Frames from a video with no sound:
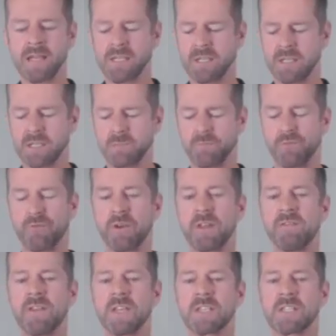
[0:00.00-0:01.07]
to this
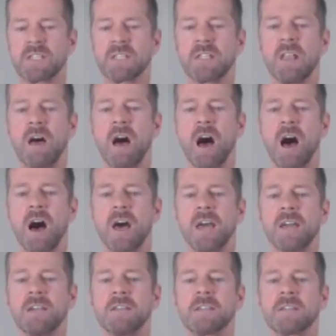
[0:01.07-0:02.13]
previous
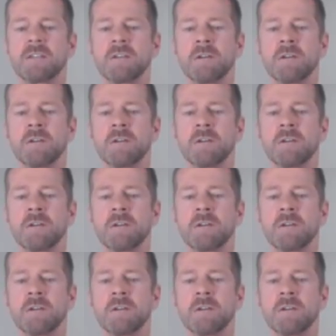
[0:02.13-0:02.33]
slide,